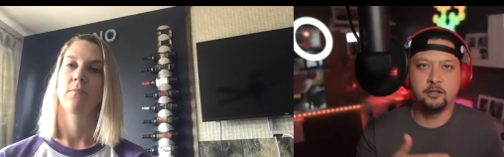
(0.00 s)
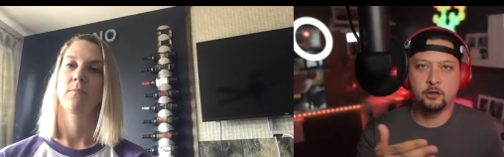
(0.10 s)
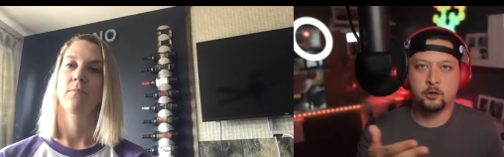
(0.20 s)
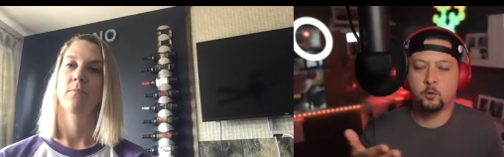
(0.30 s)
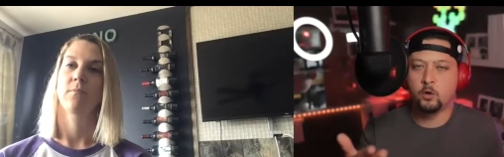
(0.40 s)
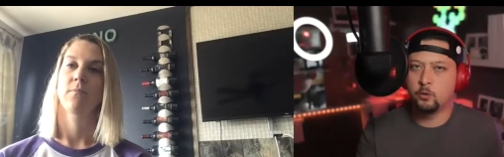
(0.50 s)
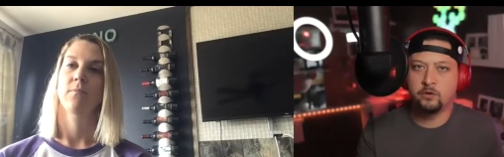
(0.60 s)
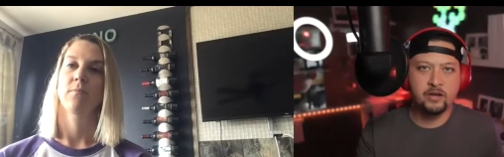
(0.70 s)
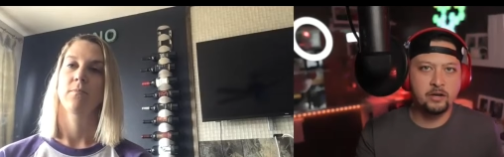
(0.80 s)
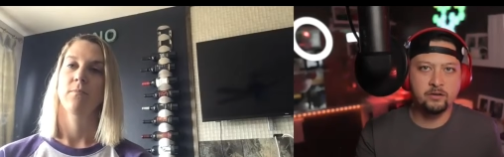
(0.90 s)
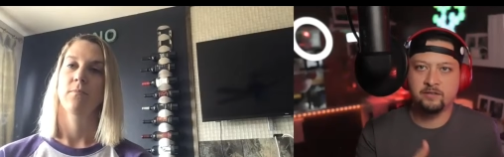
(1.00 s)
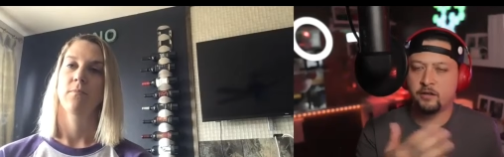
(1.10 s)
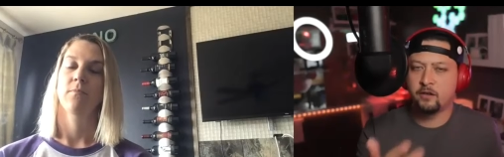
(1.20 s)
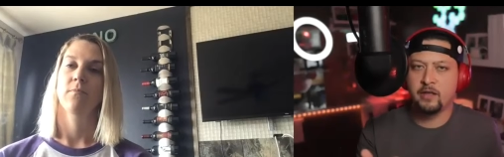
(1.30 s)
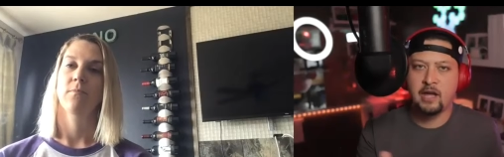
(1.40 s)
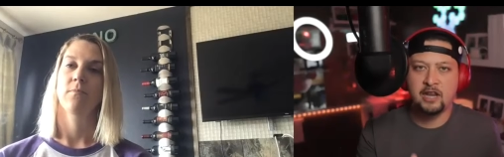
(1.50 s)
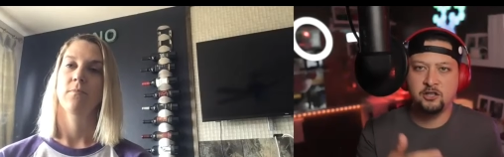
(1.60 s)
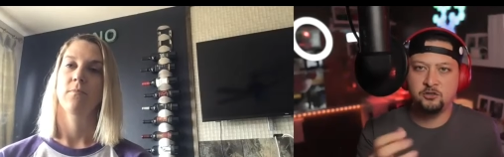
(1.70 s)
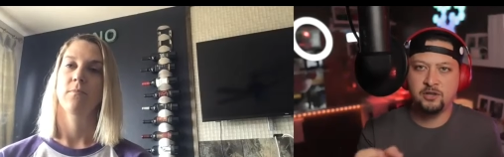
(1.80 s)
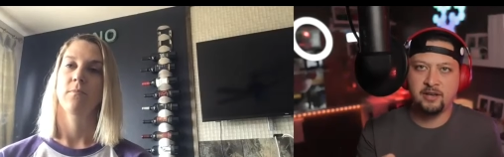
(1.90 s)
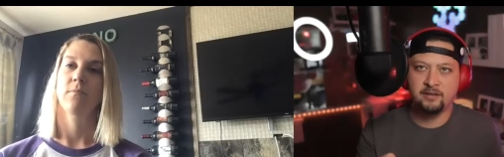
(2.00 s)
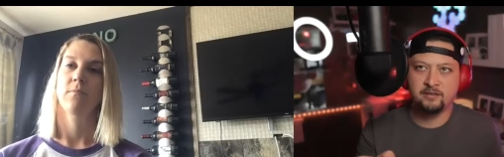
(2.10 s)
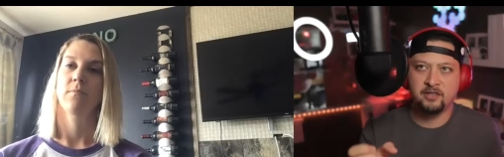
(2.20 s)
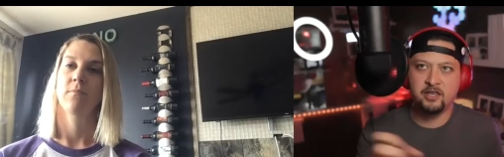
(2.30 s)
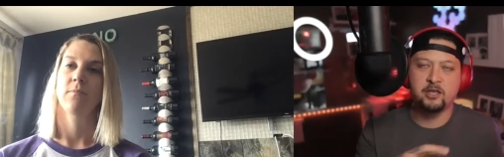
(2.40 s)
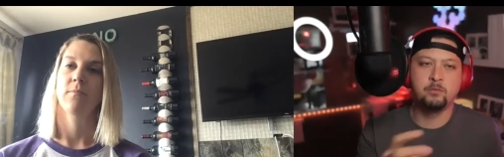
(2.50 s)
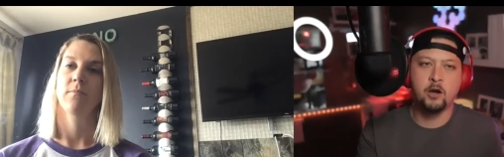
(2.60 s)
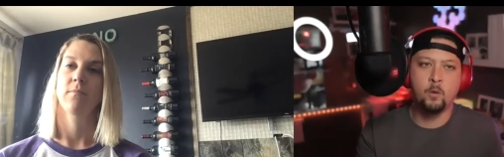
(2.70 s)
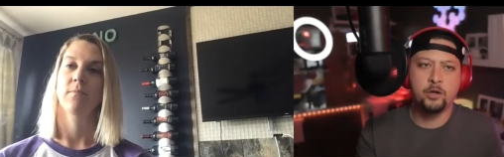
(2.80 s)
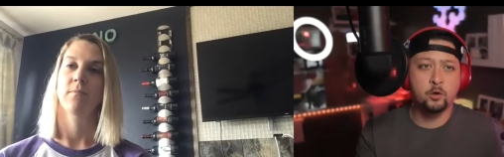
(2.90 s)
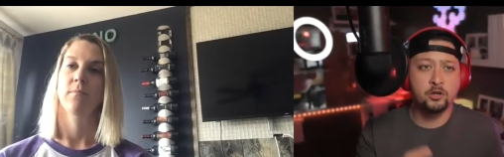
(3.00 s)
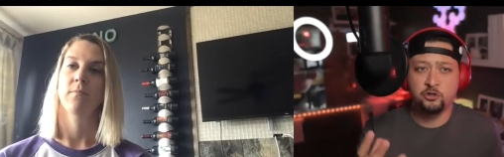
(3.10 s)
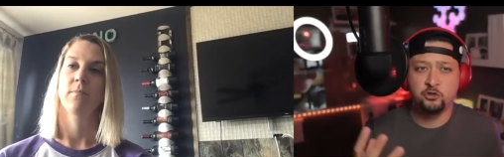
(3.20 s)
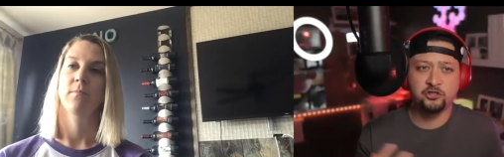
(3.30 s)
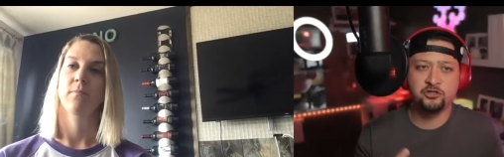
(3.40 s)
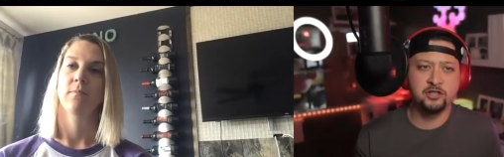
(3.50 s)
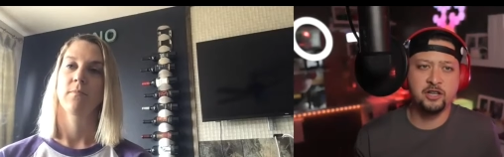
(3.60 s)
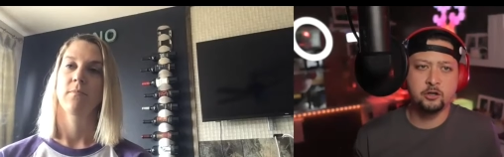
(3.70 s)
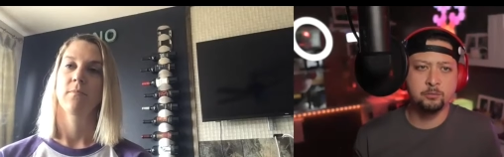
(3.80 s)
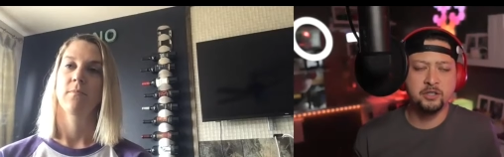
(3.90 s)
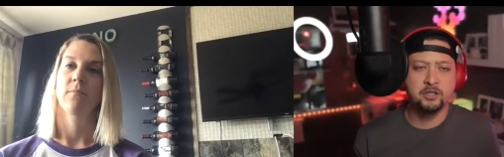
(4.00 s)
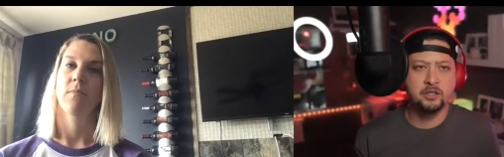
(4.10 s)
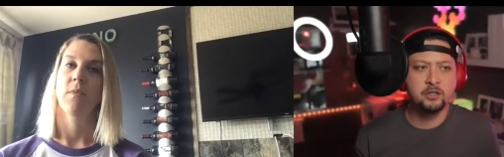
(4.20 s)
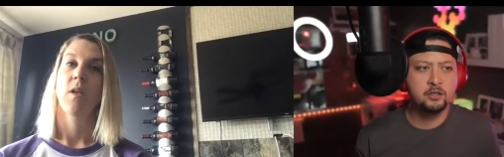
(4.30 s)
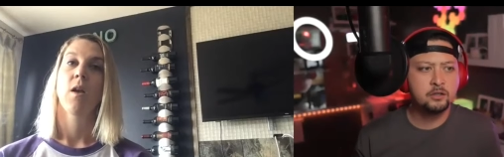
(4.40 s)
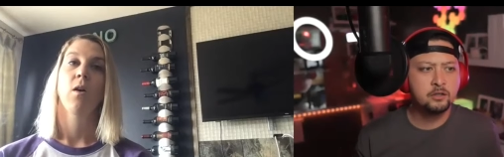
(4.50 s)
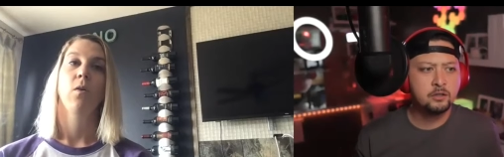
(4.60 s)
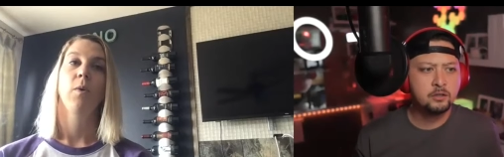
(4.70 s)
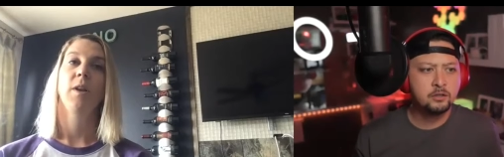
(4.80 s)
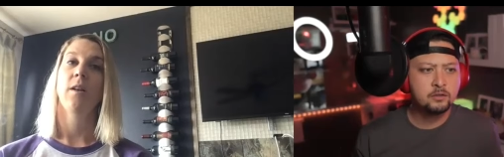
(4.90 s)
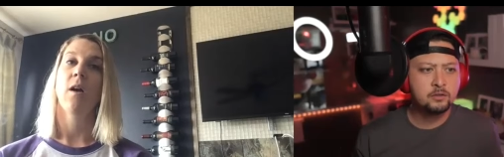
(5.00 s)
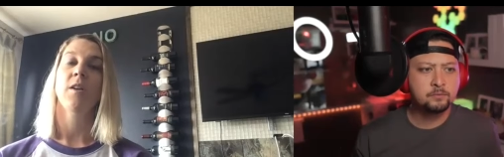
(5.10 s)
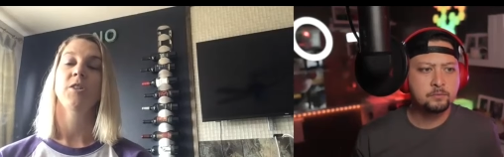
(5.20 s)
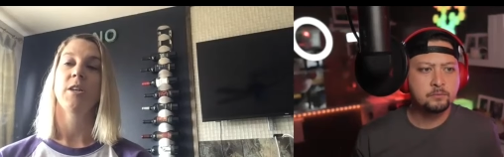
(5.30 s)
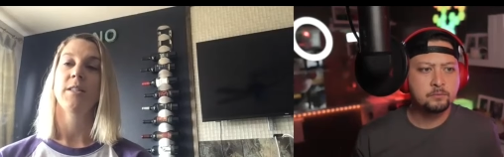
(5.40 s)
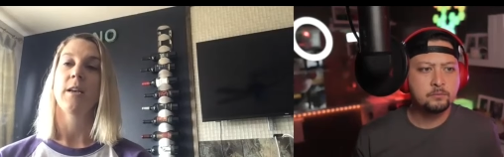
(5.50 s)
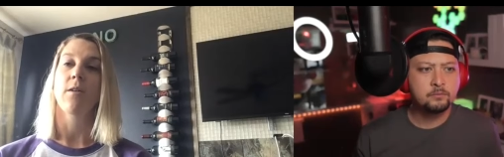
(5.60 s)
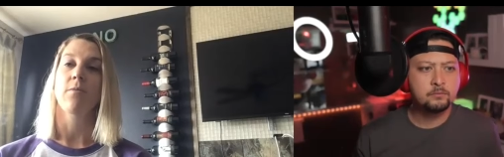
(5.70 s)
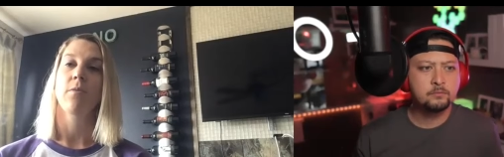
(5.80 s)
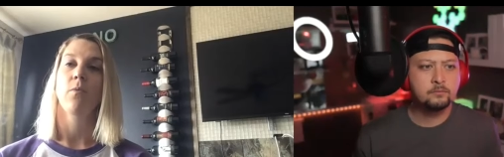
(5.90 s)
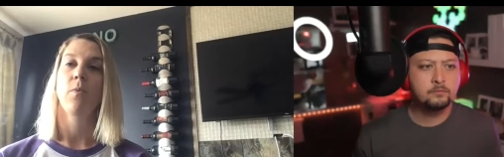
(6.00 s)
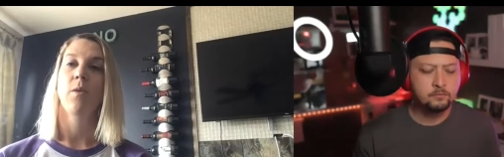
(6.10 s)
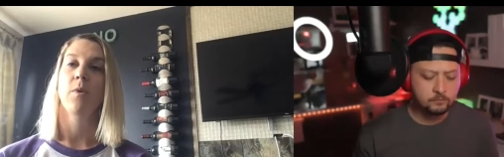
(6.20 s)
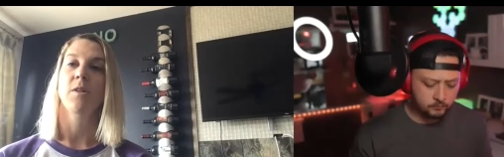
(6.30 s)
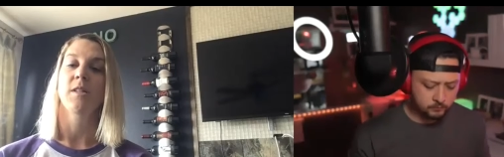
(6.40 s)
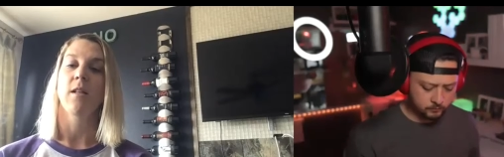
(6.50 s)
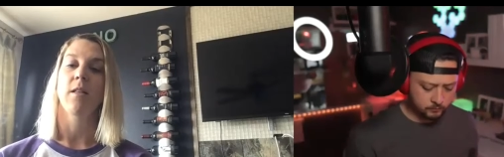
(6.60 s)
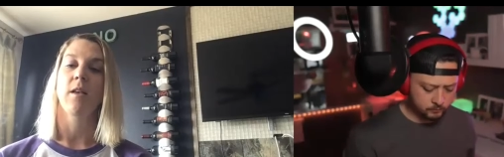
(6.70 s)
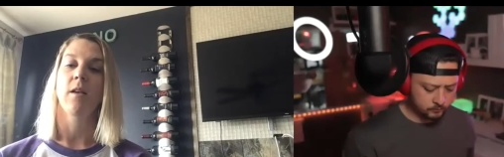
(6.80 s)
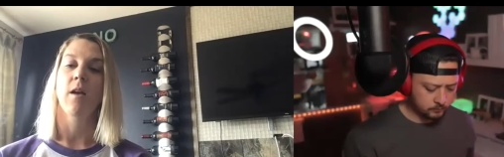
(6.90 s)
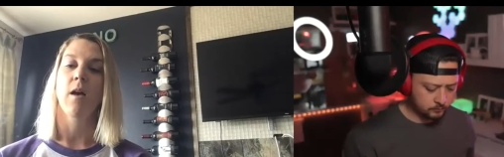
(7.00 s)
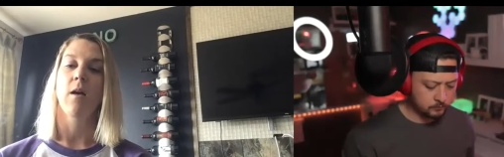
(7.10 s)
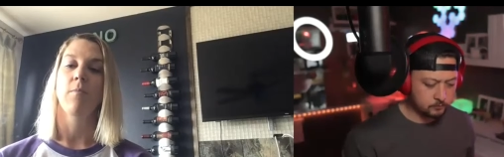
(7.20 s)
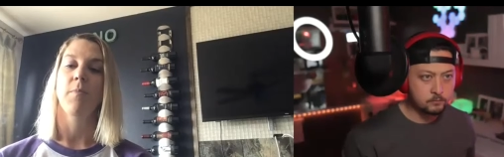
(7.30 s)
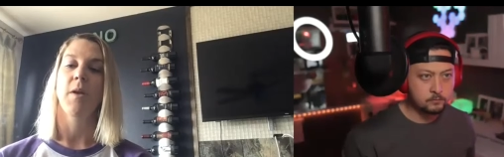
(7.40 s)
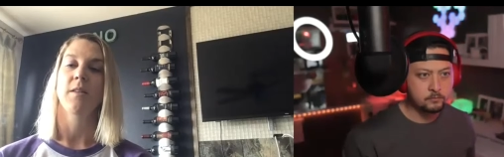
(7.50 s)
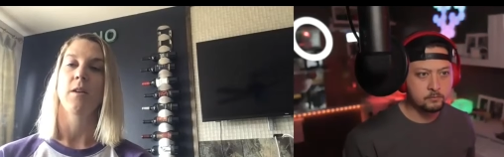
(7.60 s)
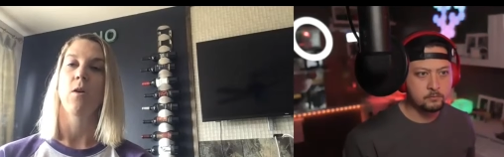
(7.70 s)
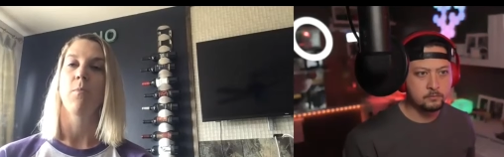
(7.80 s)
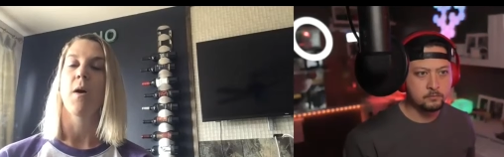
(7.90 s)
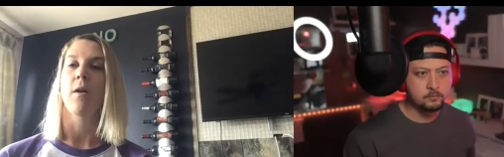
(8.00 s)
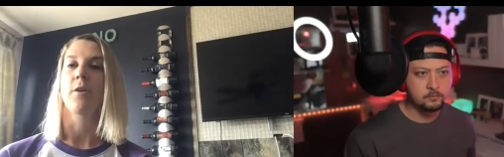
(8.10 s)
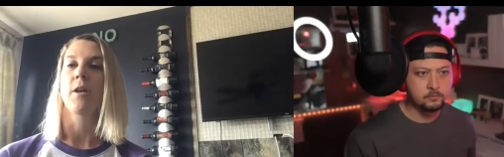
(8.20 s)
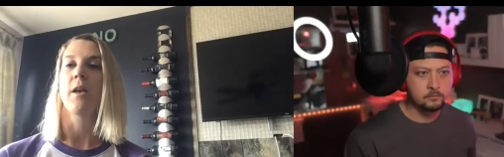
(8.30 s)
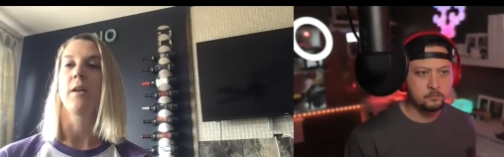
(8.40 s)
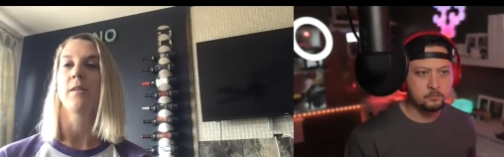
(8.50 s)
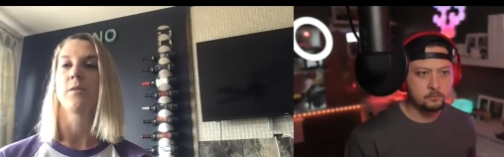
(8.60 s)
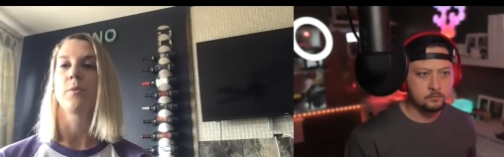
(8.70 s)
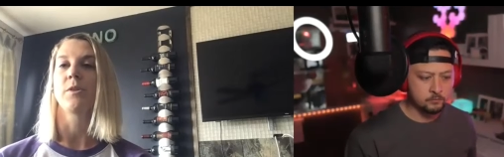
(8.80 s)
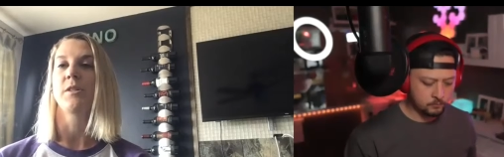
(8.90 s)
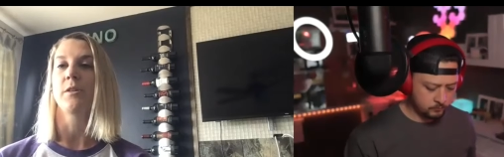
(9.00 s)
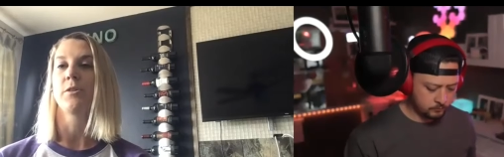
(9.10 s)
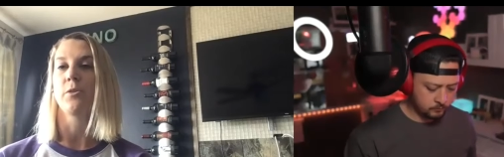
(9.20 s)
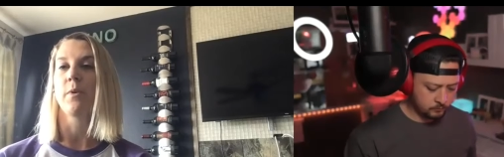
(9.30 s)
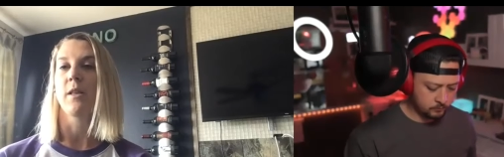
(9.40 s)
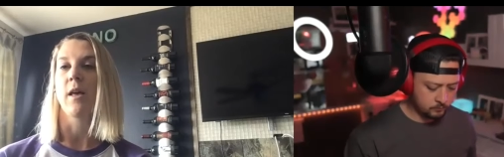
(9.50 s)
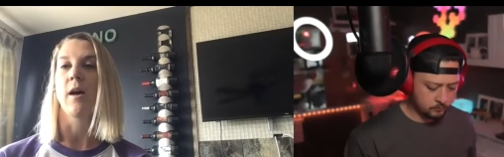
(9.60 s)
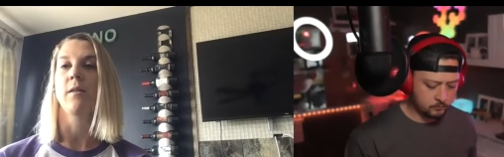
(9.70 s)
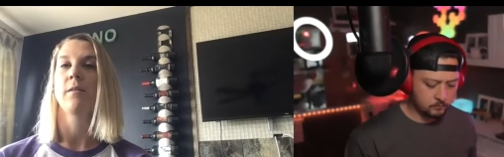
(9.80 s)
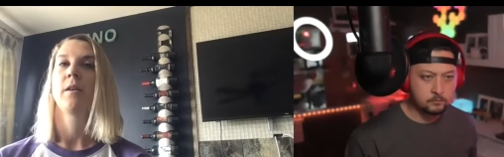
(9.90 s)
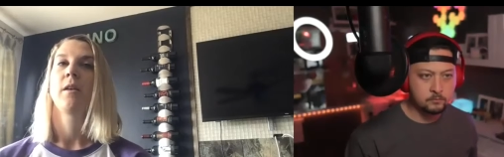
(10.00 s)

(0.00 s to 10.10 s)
Speaker 1: the coronavirus and all that how did you guys keep going or did you just shut down completely
Speaker 2: we did not shut down we were selling um, paint at home pottery kits we're still doing that